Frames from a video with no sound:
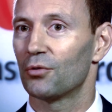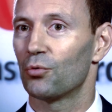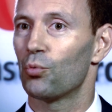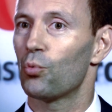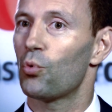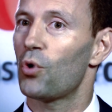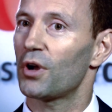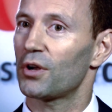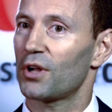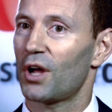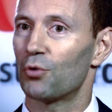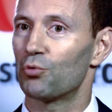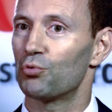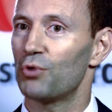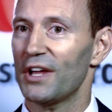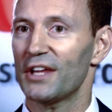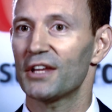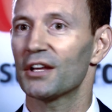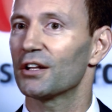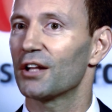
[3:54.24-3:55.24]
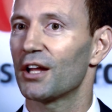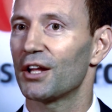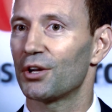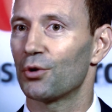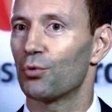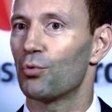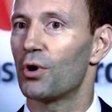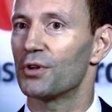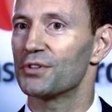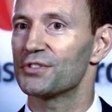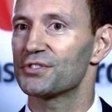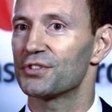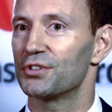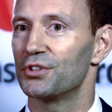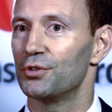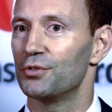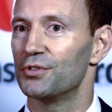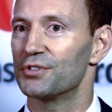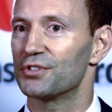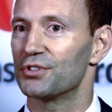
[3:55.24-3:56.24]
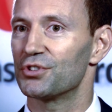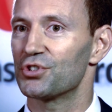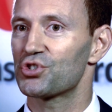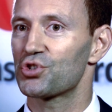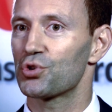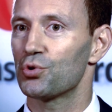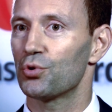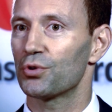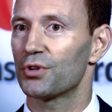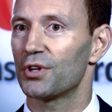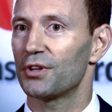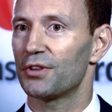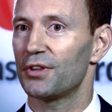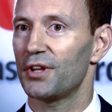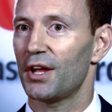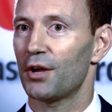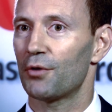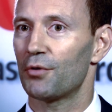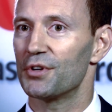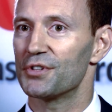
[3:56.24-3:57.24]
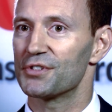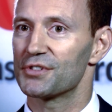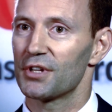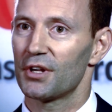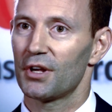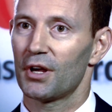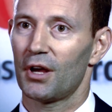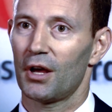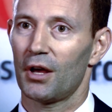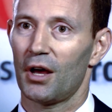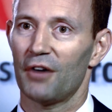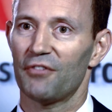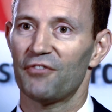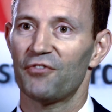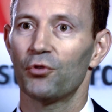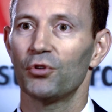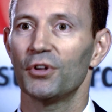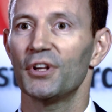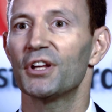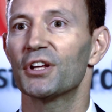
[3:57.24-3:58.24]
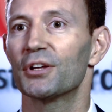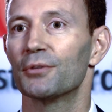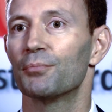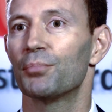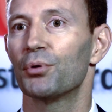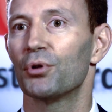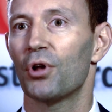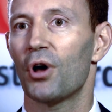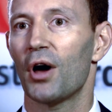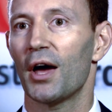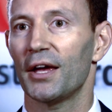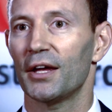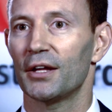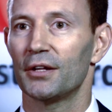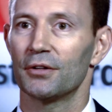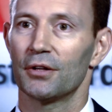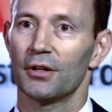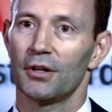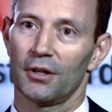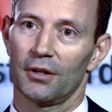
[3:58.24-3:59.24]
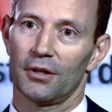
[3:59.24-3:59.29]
What a regulator wants to do is ensure that there is a fully compliant,